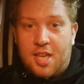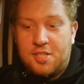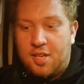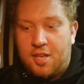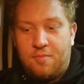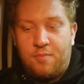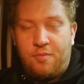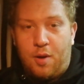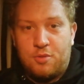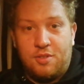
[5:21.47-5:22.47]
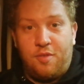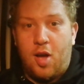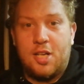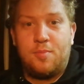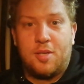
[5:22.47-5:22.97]
easy fault to
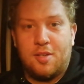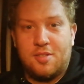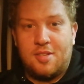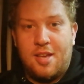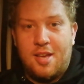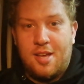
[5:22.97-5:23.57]
find, because